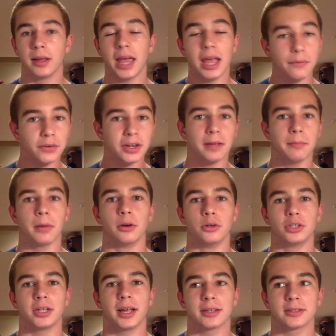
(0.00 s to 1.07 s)
Every
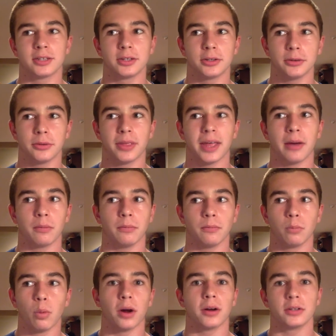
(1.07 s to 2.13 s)
emoji has to do their
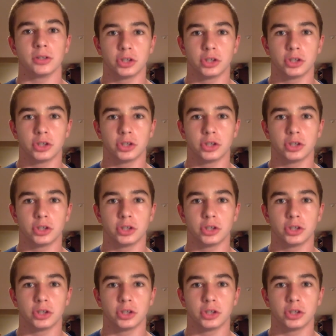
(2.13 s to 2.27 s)
one